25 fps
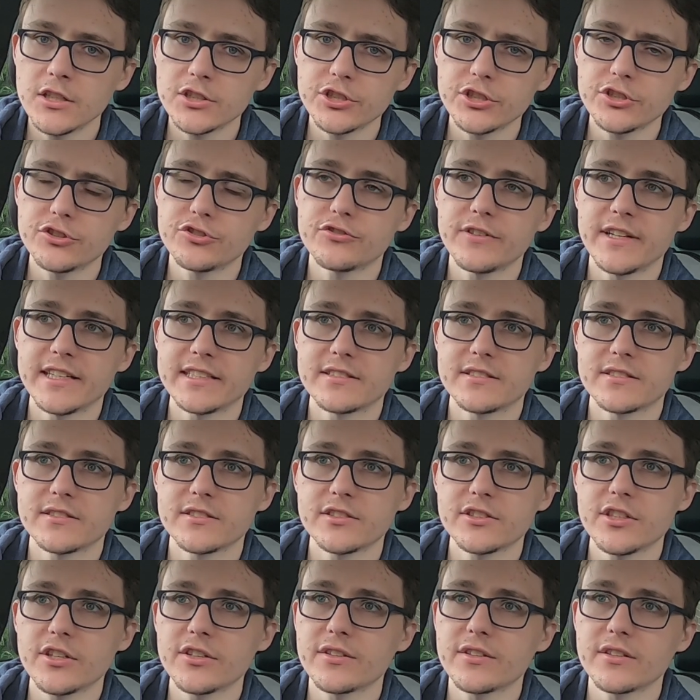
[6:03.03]
I should stress,
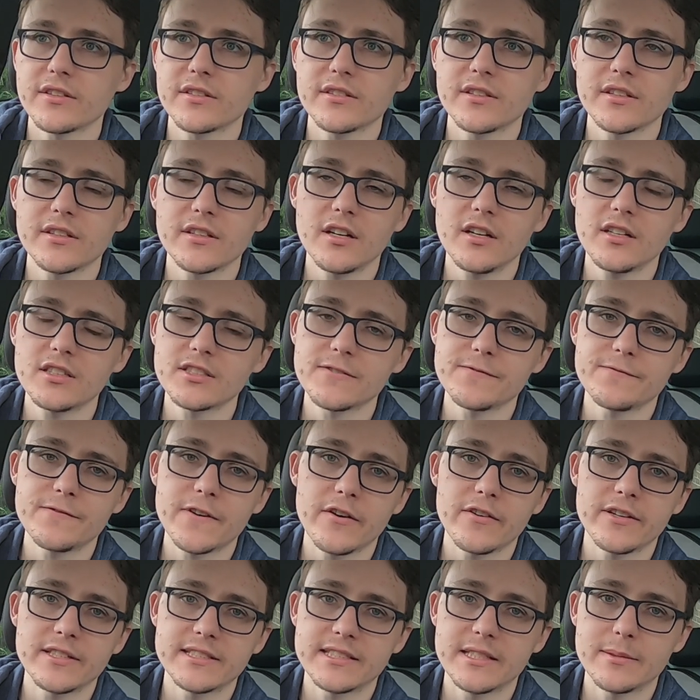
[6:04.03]
it's like the cars are
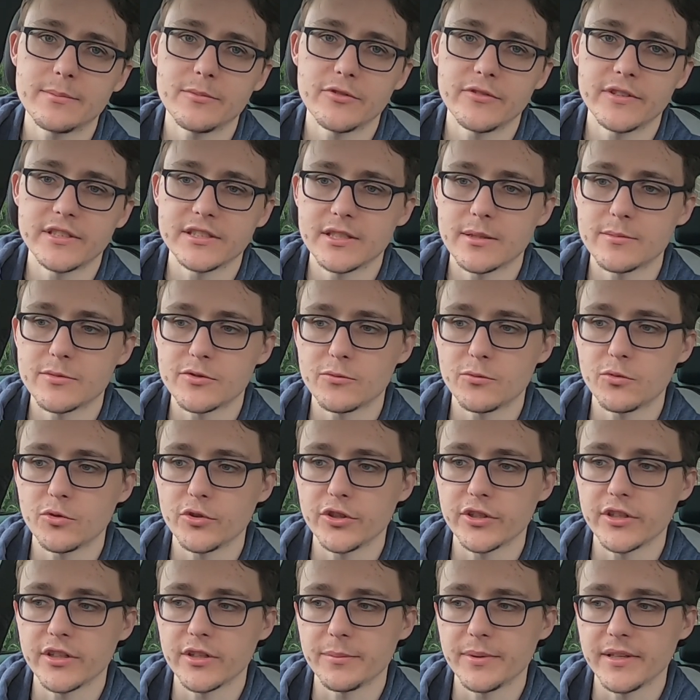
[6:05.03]
very similar in terms of what
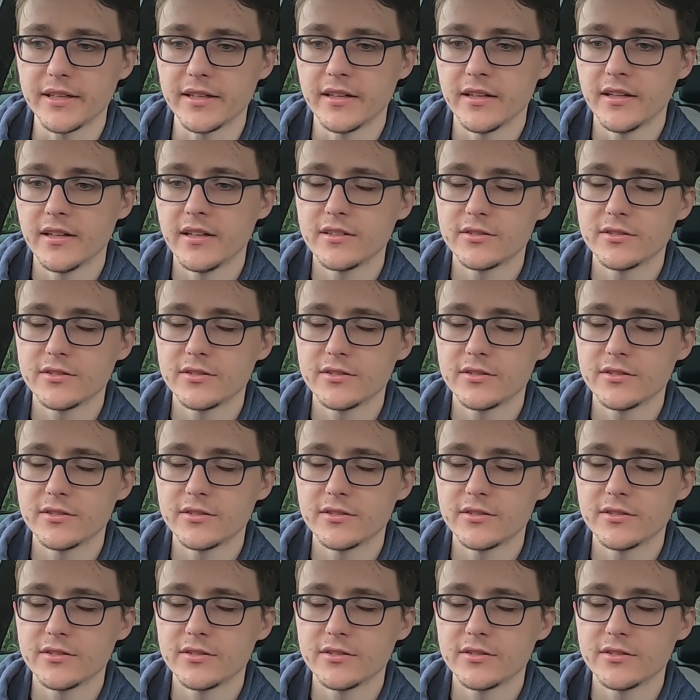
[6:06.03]
you're going to be